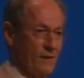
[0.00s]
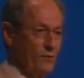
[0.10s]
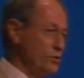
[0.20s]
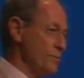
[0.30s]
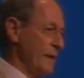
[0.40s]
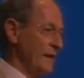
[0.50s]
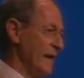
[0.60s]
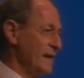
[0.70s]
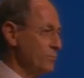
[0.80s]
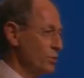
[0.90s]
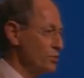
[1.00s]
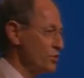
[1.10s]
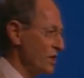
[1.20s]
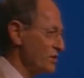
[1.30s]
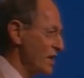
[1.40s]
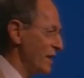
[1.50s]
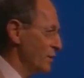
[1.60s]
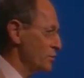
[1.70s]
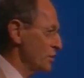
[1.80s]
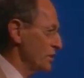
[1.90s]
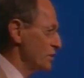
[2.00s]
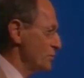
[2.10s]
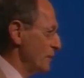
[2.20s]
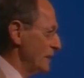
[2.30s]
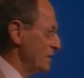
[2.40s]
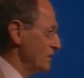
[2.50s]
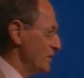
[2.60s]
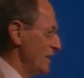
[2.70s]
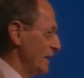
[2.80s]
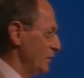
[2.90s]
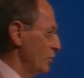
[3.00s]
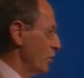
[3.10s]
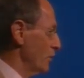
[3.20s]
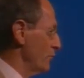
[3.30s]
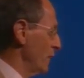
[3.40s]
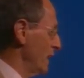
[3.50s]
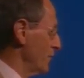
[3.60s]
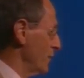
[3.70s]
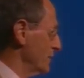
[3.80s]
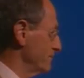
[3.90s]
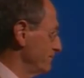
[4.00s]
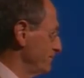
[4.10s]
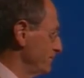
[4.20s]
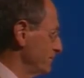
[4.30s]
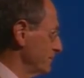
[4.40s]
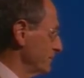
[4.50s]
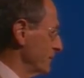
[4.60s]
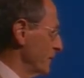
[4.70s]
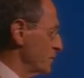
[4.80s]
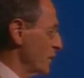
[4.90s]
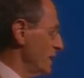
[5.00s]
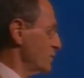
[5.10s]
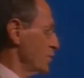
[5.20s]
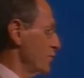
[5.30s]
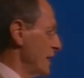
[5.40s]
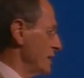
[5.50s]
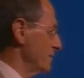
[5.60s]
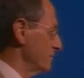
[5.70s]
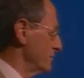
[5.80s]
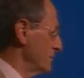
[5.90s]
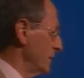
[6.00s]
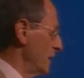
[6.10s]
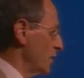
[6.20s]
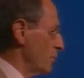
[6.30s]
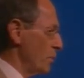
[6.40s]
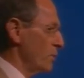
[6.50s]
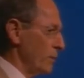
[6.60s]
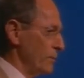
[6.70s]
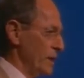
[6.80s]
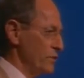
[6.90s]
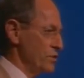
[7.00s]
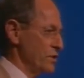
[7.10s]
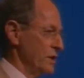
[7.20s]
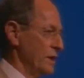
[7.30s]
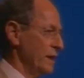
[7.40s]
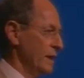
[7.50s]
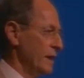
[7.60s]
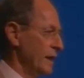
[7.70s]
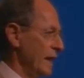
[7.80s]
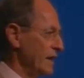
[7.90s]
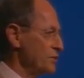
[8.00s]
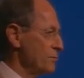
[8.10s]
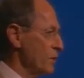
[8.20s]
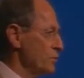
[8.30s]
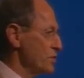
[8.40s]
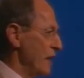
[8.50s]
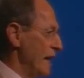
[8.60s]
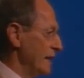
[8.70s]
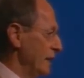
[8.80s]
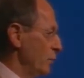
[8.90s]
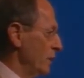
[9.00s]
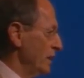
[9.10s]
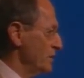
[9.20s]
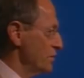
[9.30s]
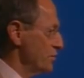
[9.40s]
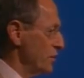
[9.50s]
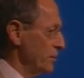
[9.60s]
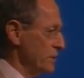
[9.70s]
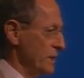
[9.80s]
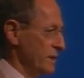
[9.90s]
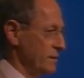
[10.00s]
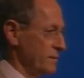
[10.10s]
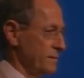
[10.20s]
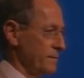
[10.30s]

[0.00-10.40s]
If you spent 9.6 hours at this meeting today, you got it for nothing. So that's great. The problem is it's most unequally distributed.